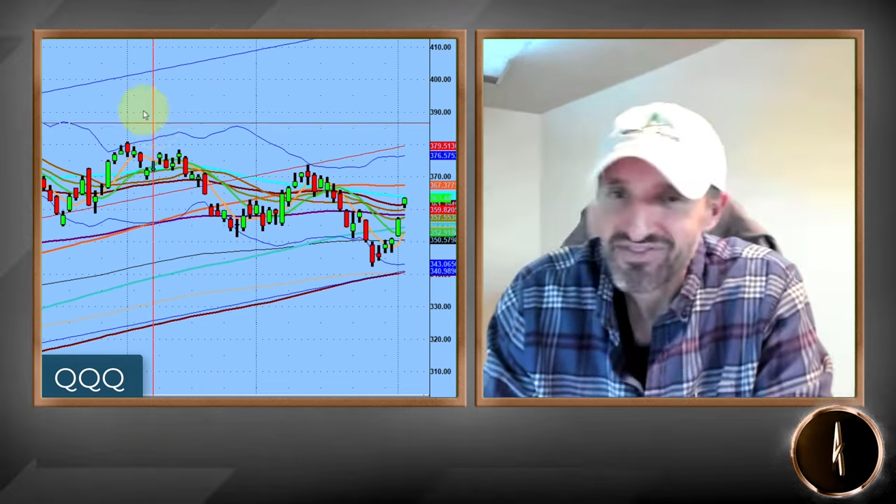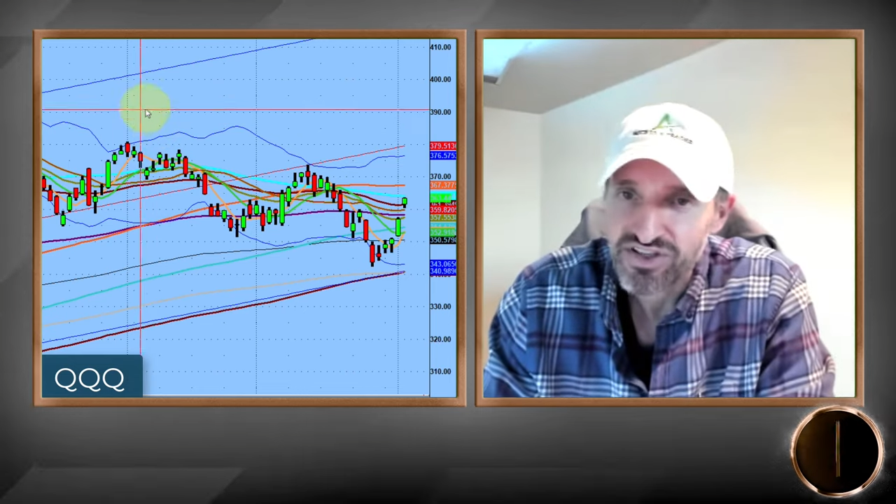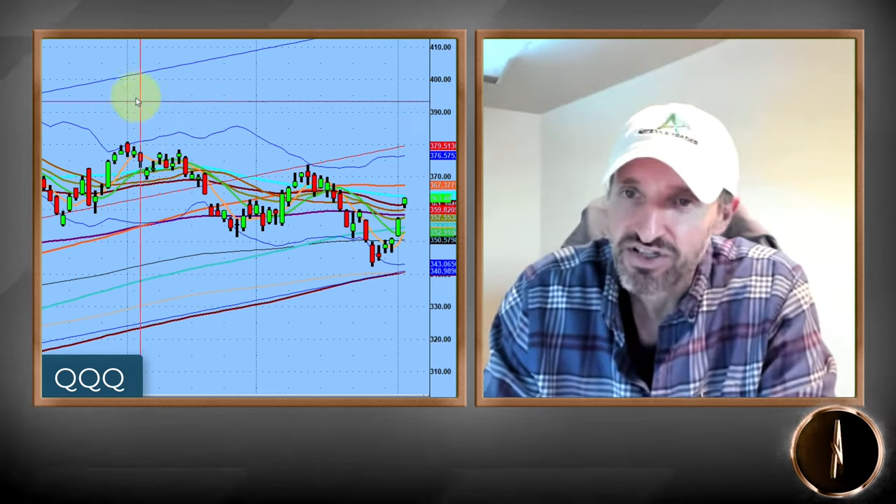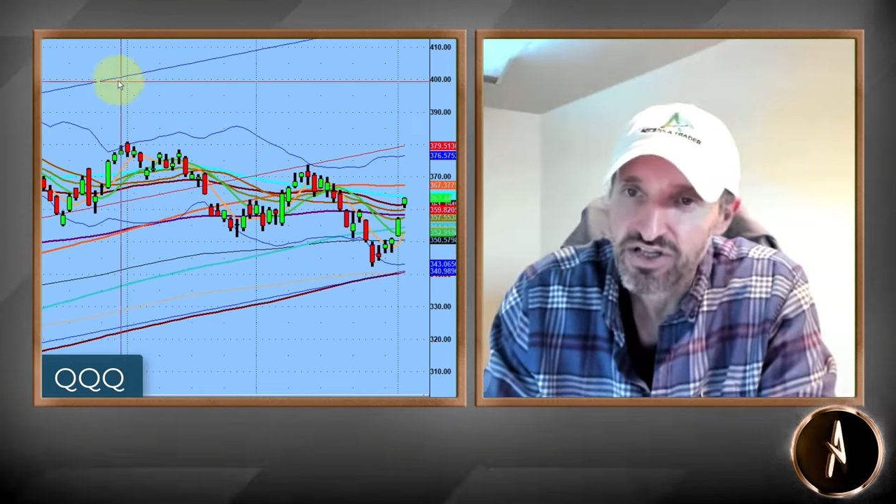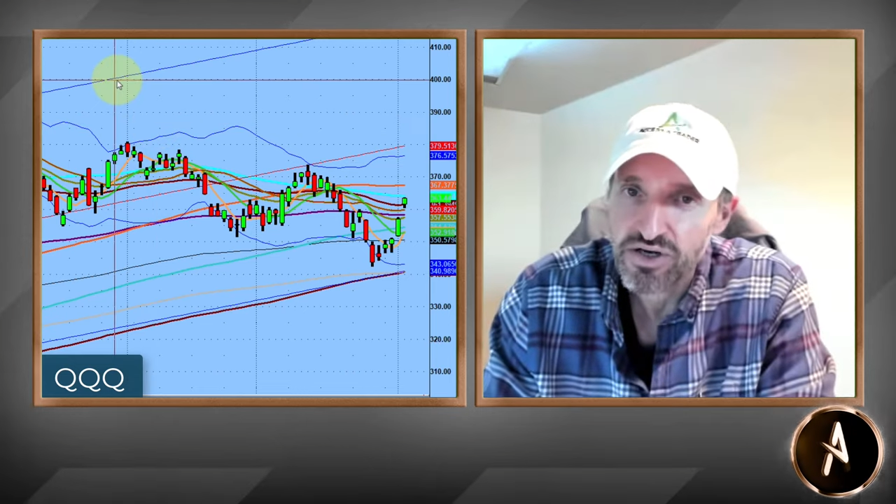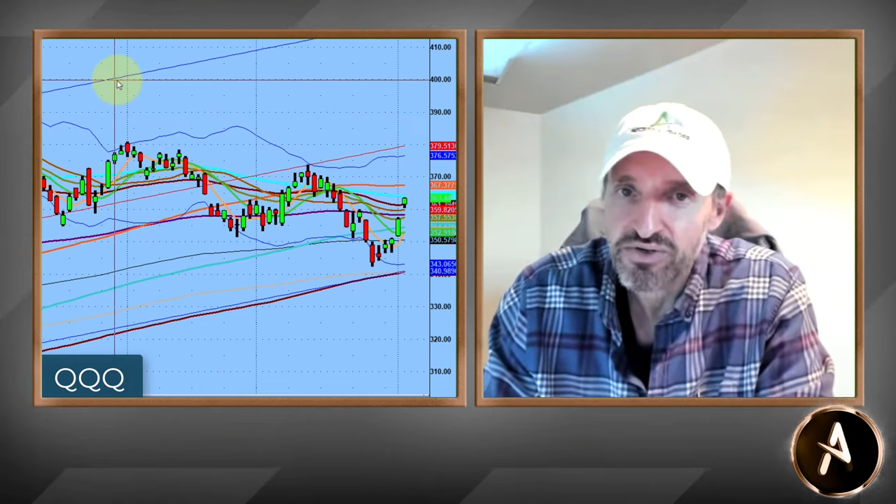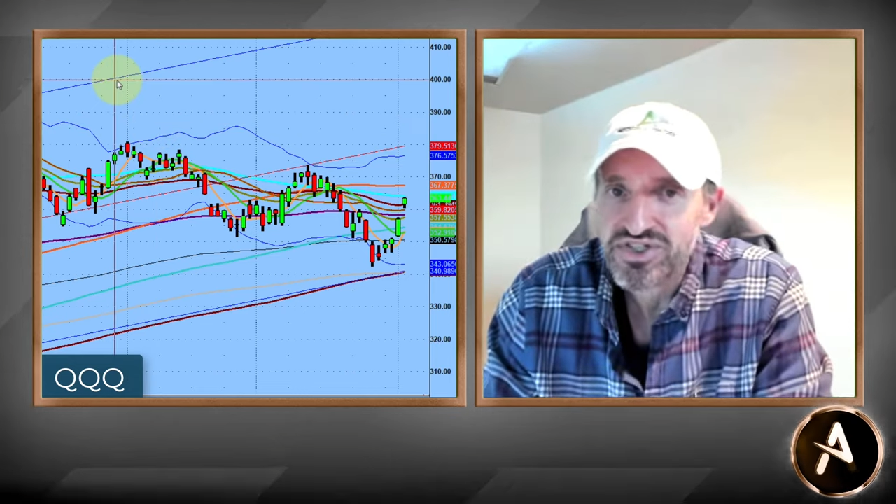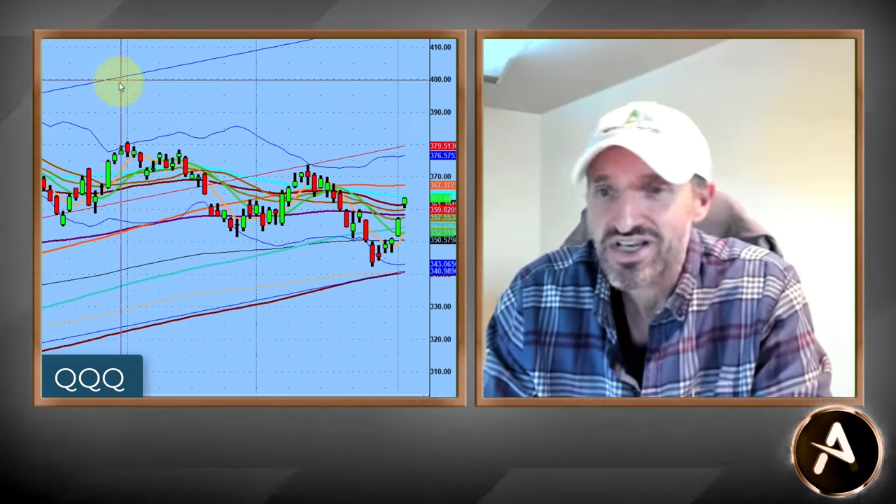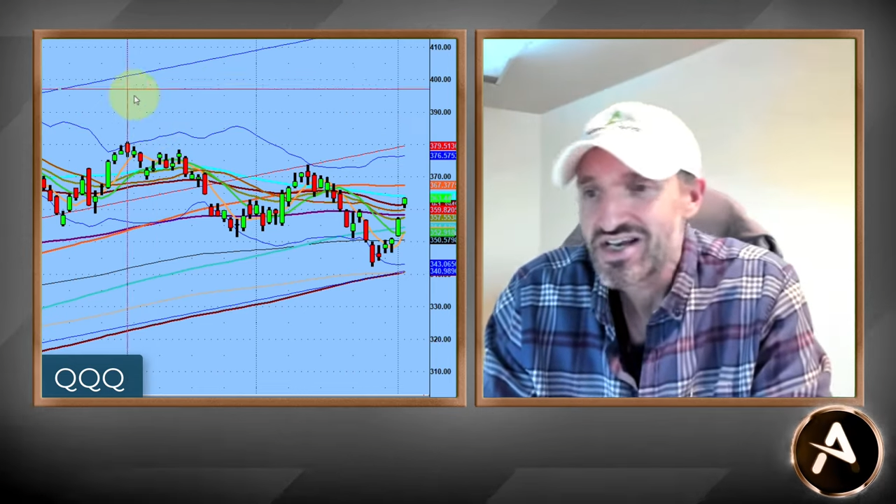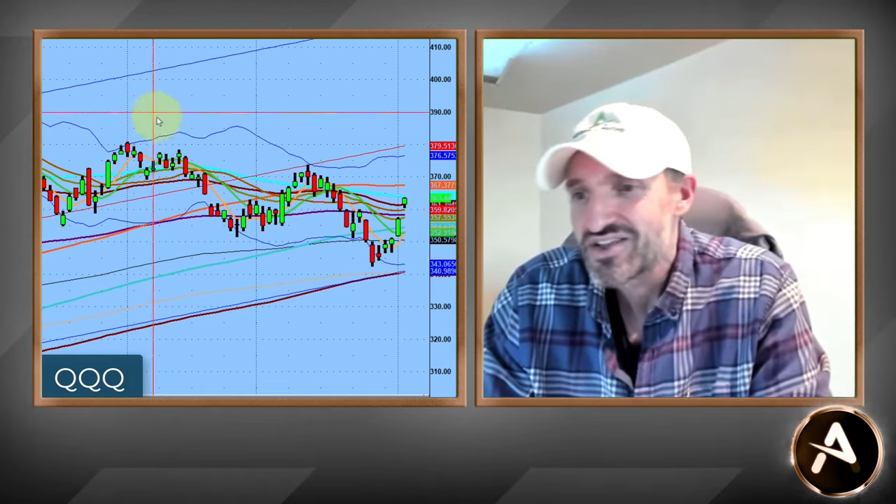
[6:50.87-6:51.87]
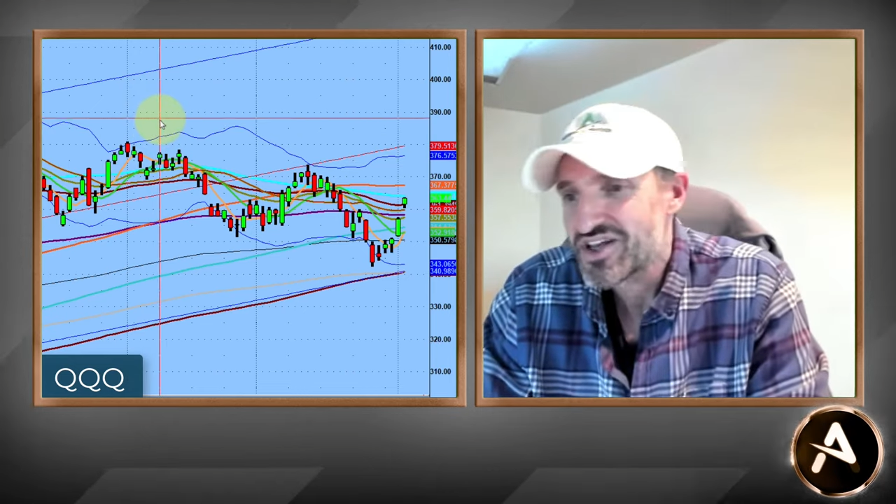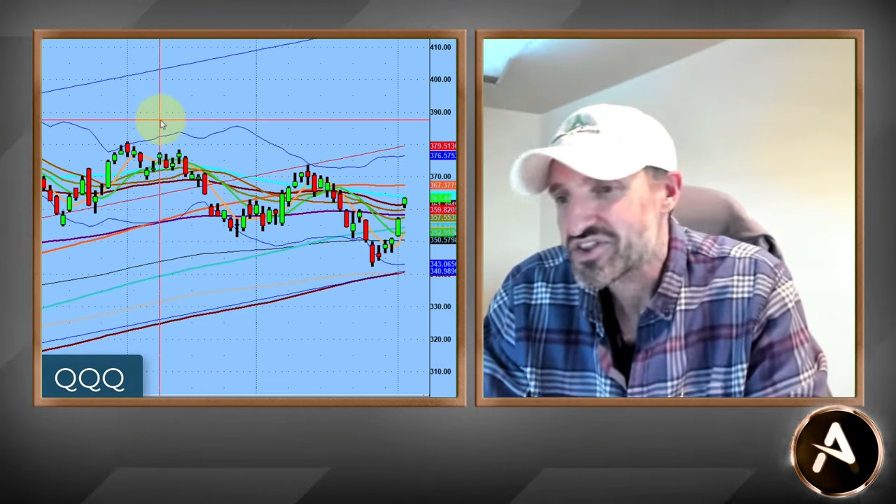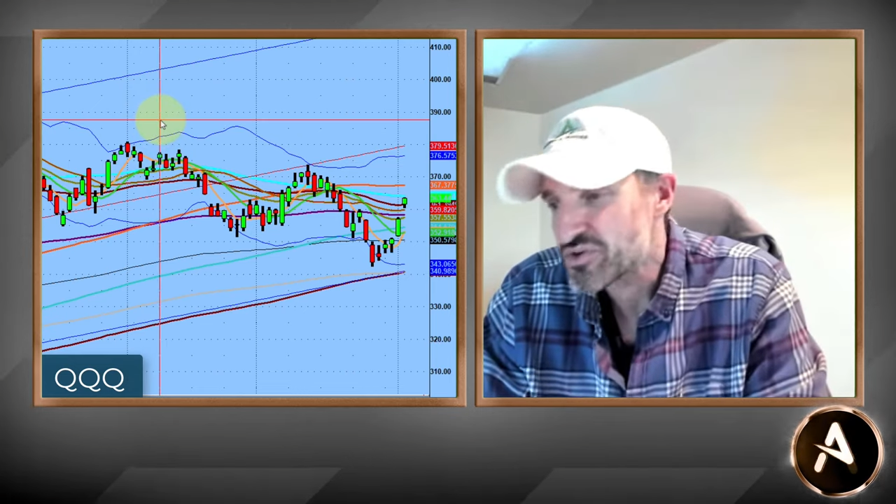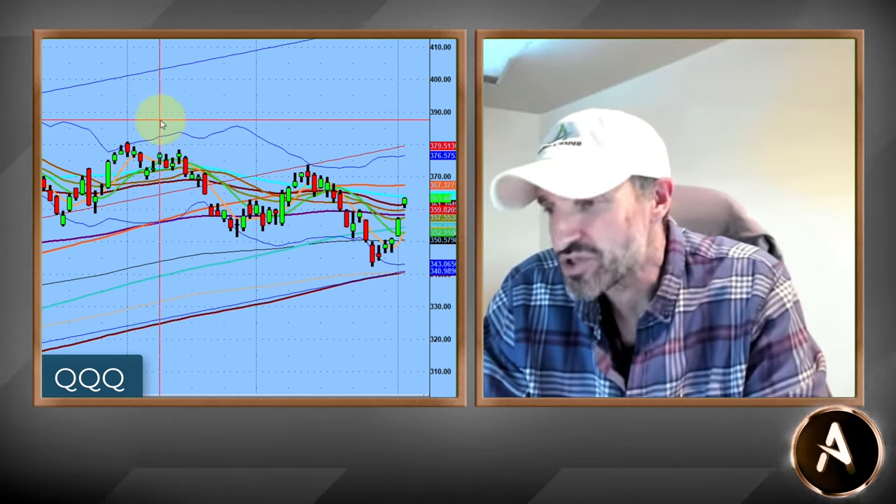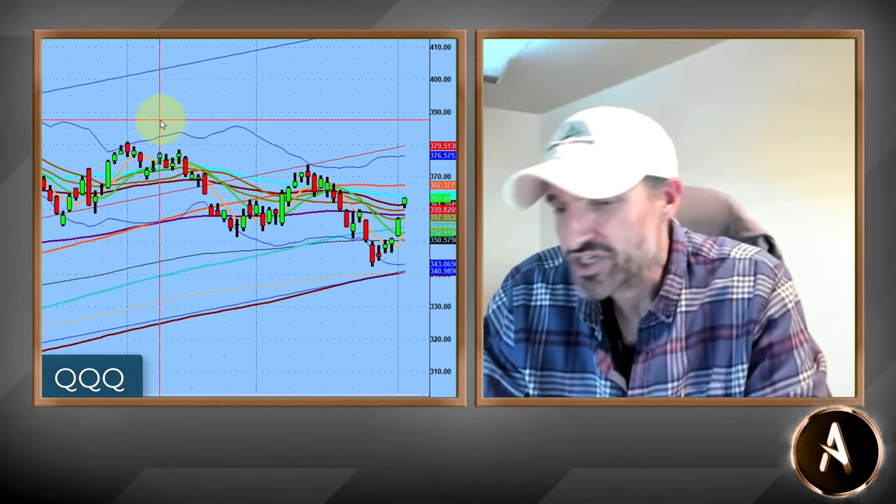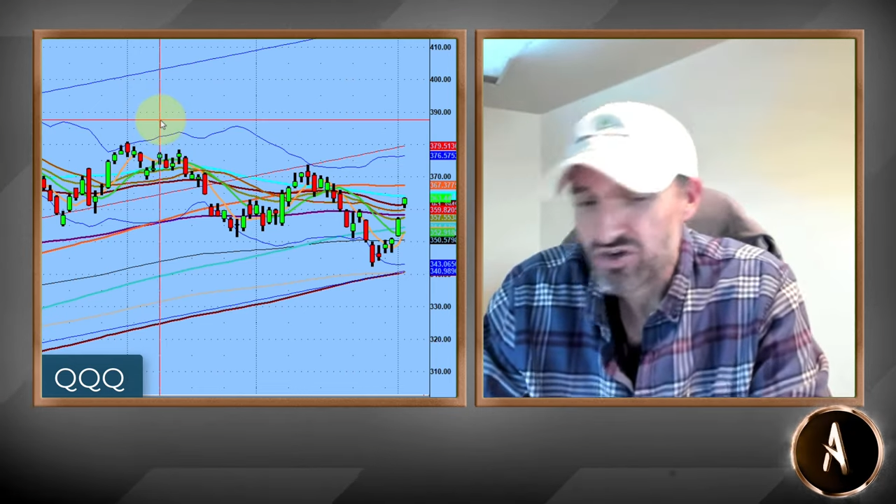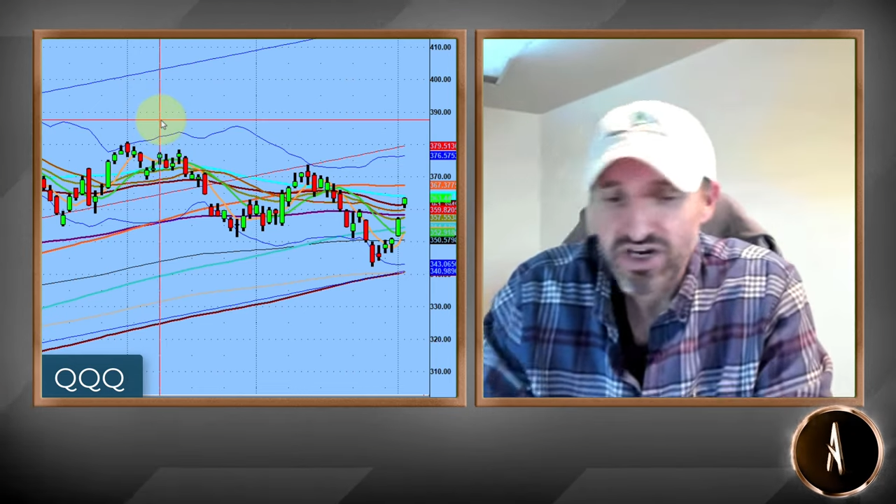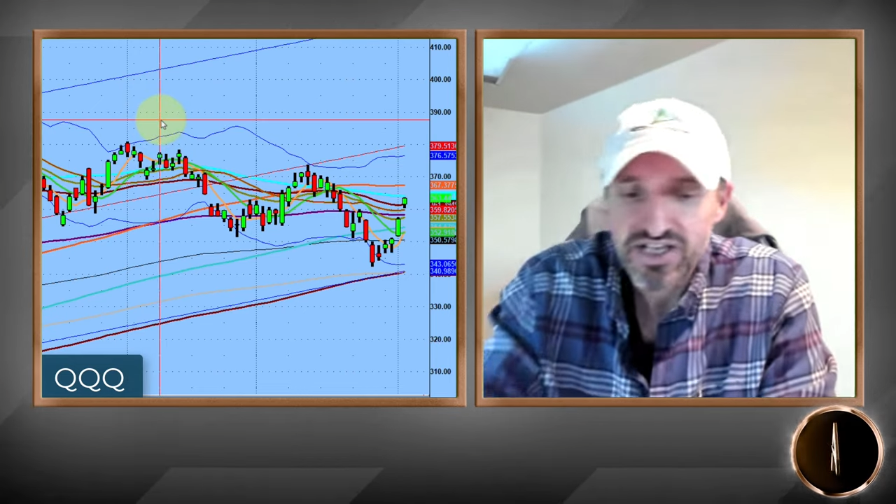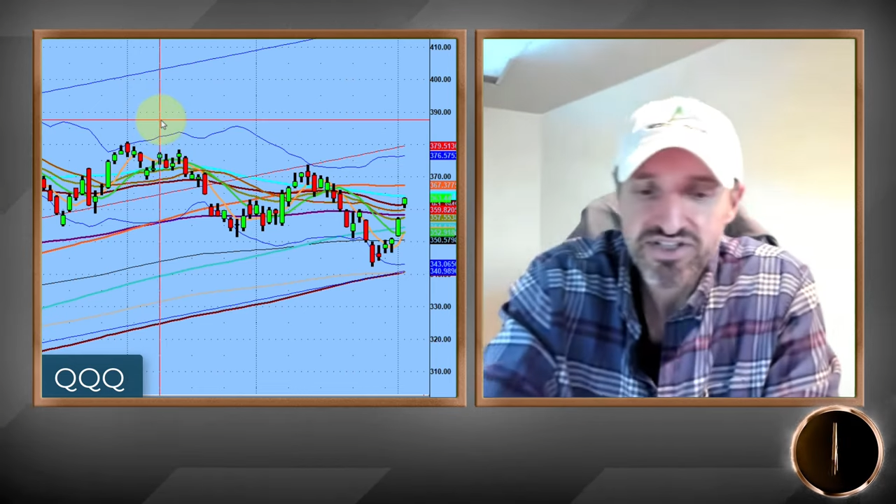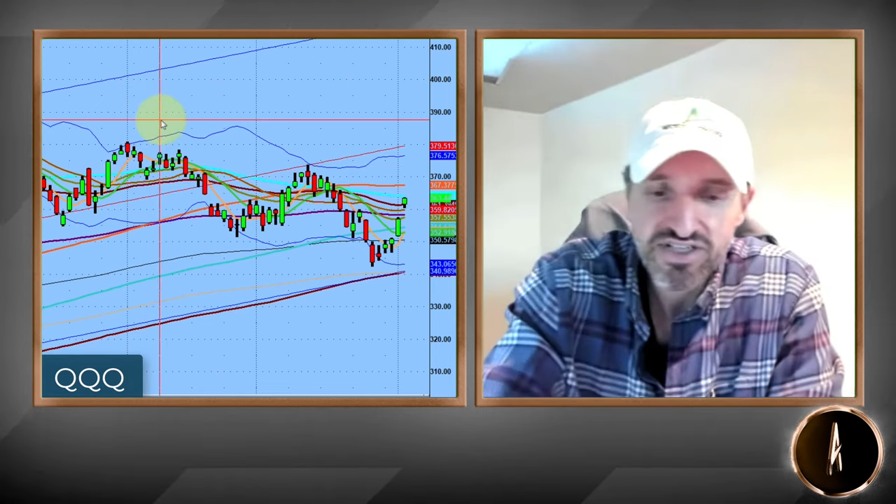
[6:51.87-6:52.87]
after the close. Nothing really
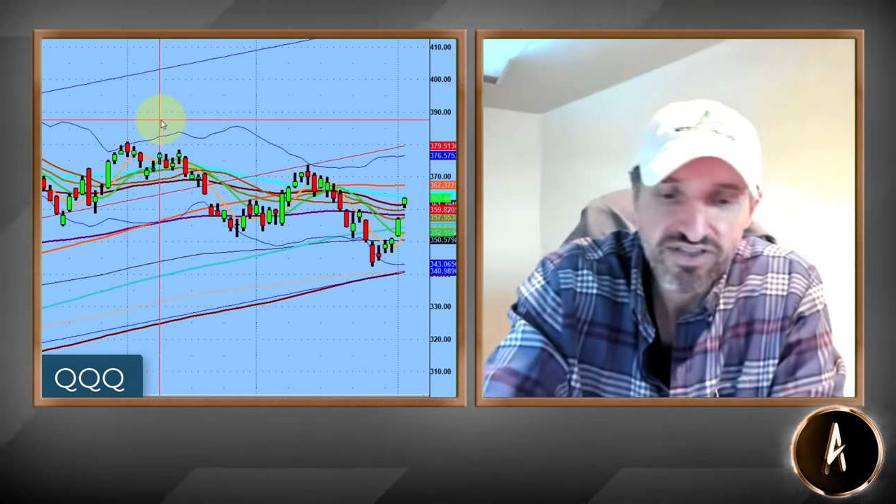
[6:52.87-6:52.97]
crazy,